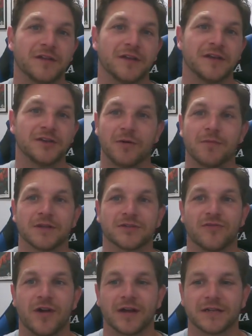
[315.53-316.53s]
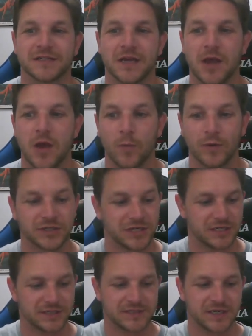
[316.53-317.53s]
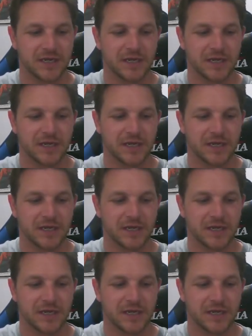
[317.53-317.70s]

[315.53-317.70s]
the Indominus Rex, which is,